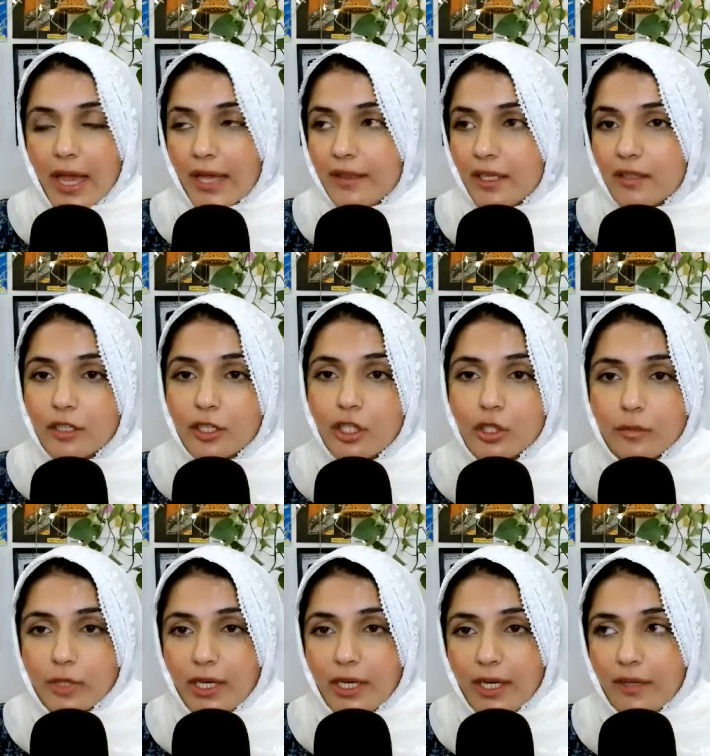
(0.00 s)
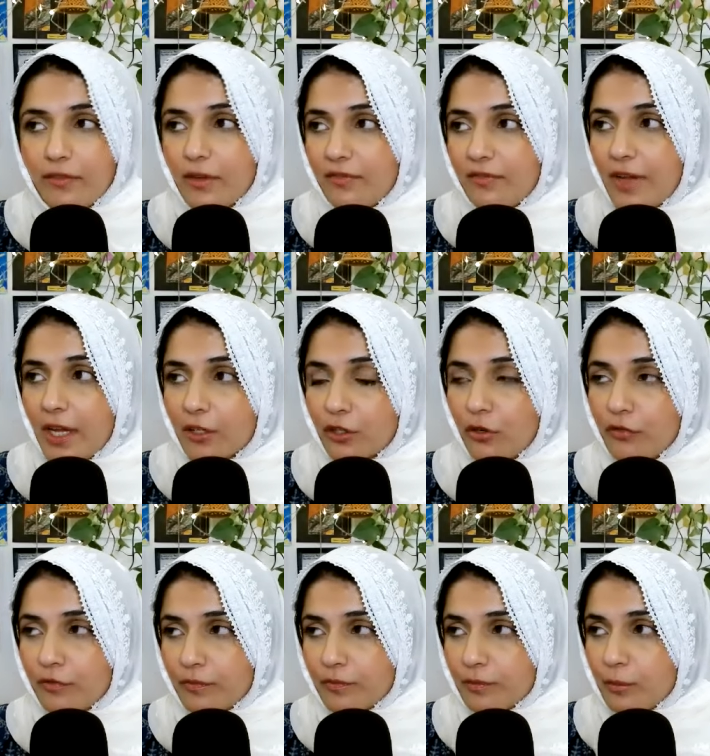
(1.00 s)
And there's a cumulative effect
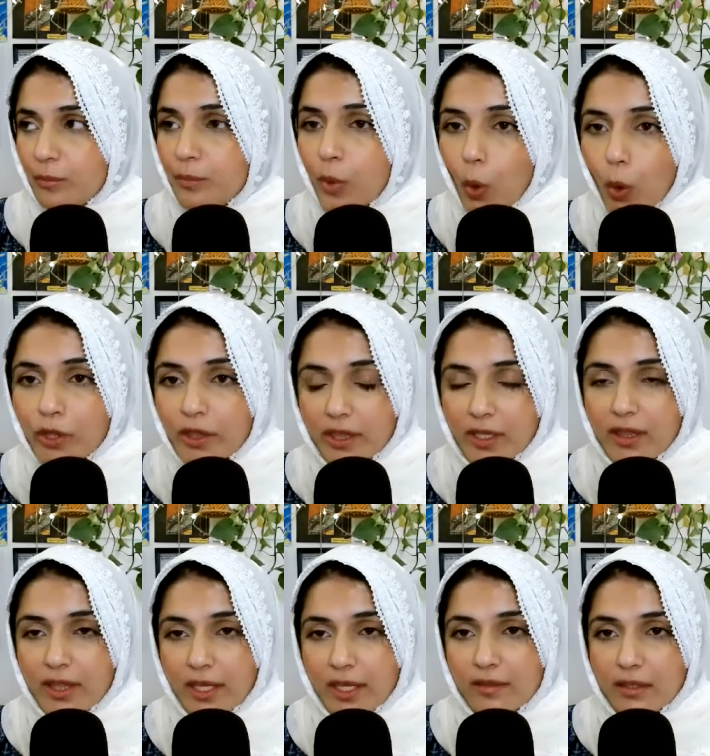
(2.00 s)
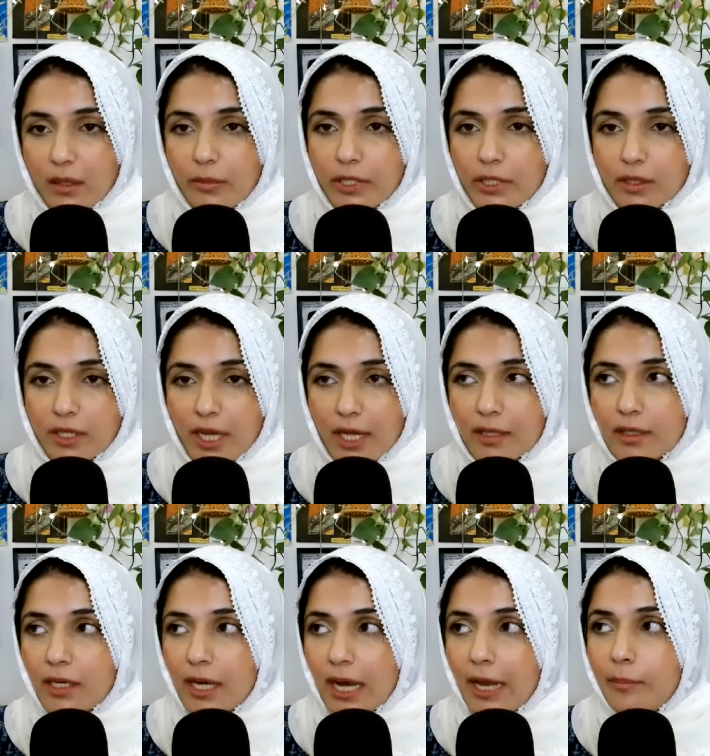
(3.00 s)
of both the things coming
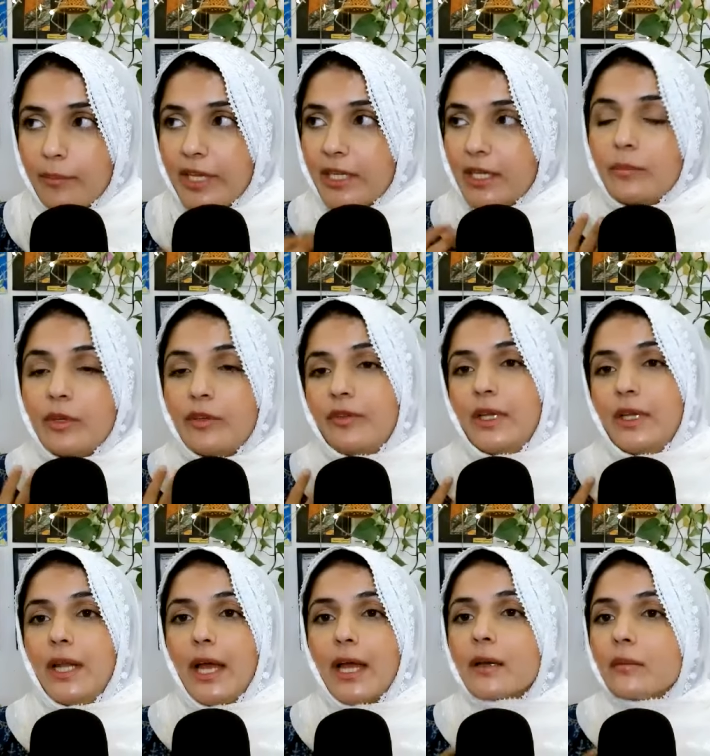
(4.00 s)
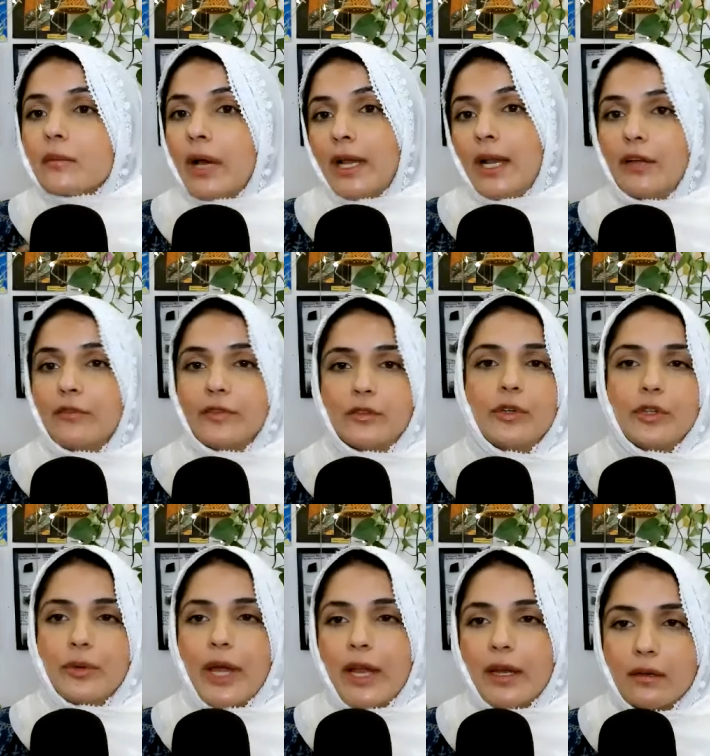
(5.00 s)
together and making me feel like my life is going
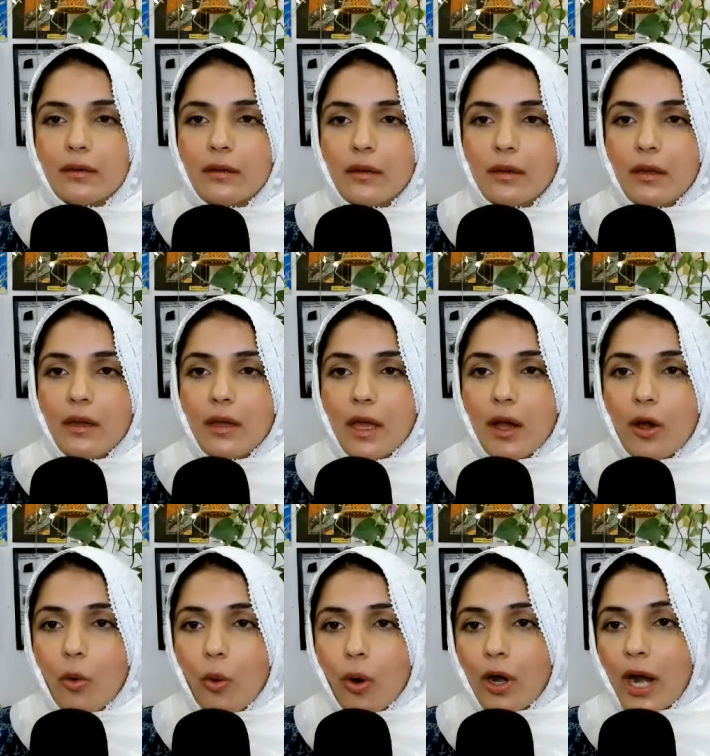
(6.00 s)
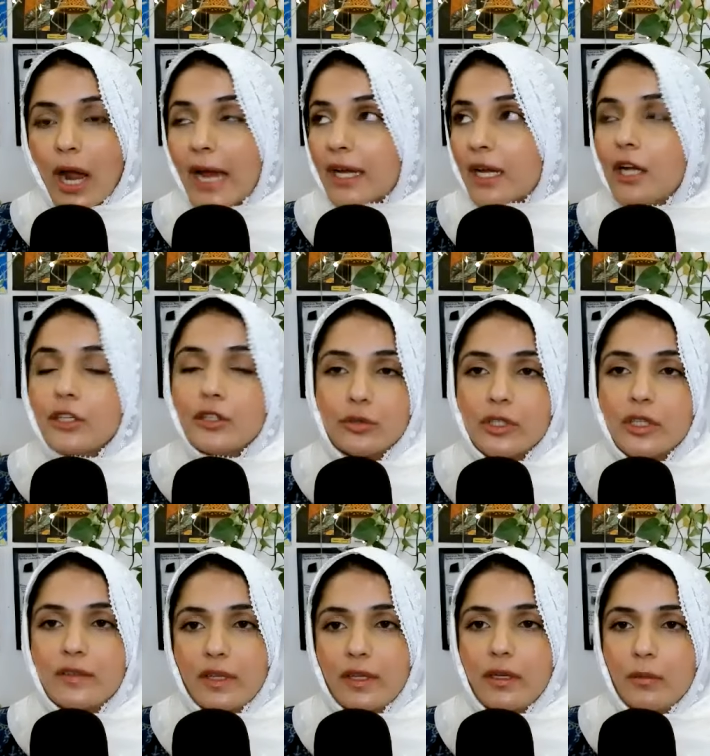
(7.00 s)
to end, or I can't do
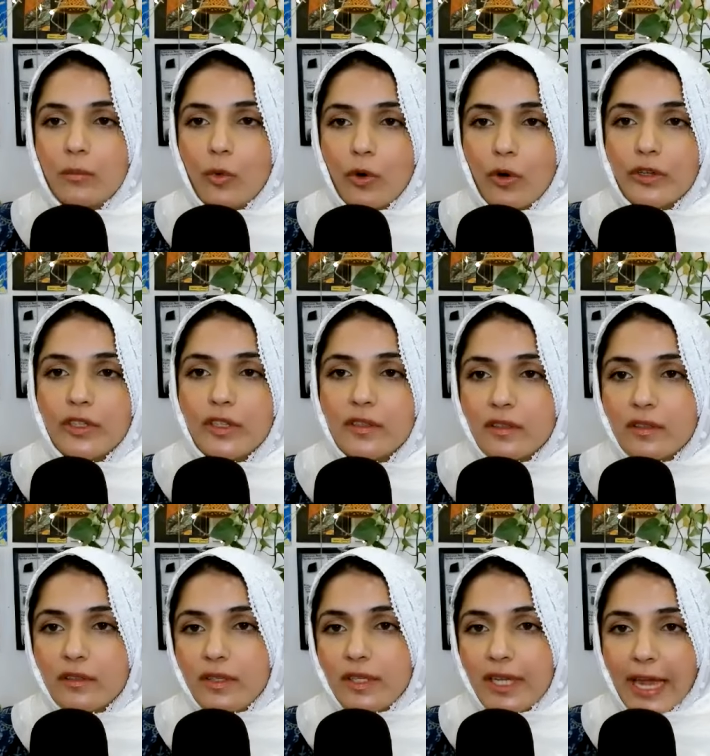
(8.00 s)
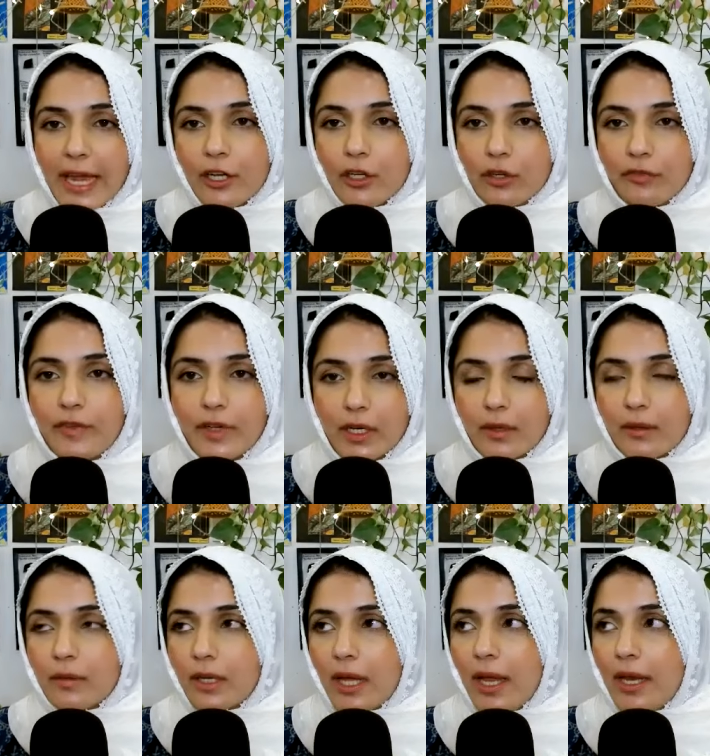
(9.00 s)
this anymore, this is the end of it,
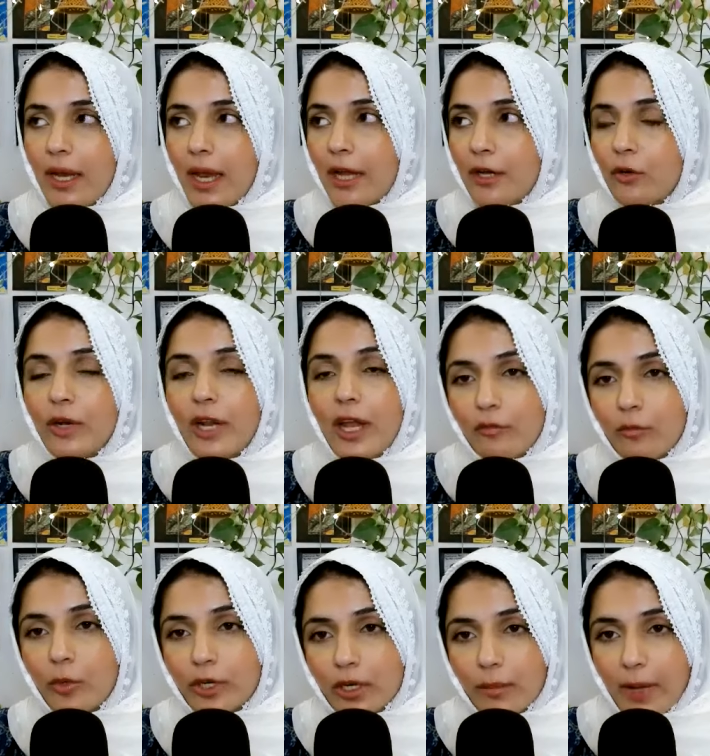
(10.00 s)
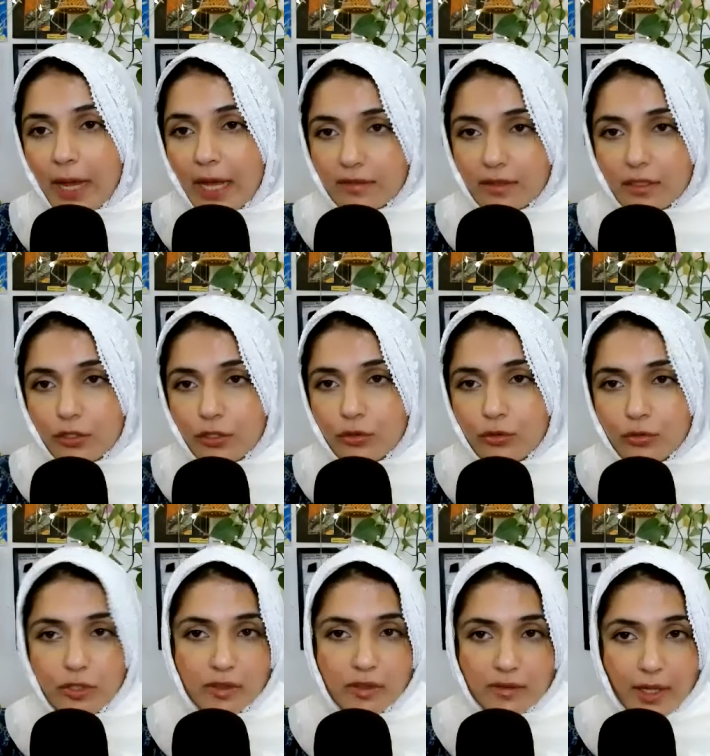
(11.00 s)
and I don't have more capacity to
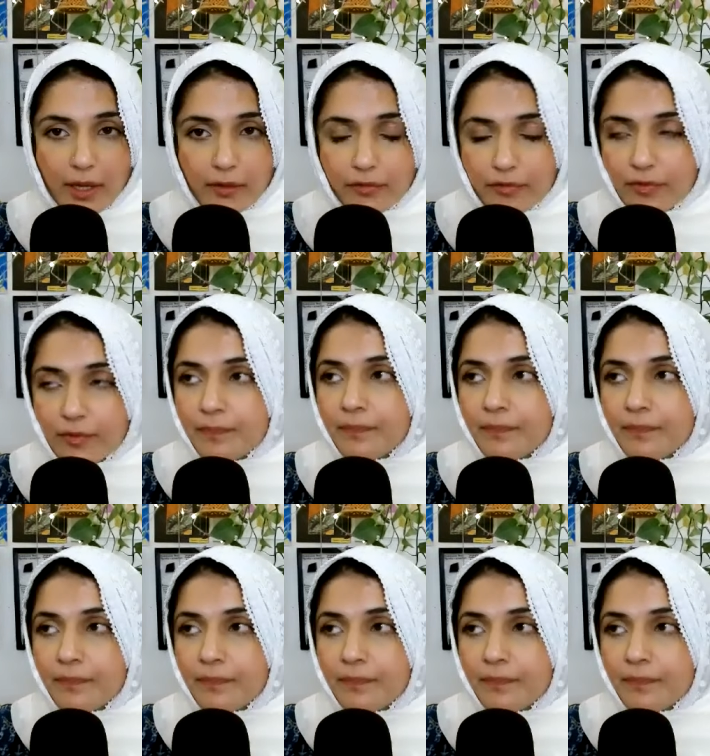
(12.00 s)
do this life.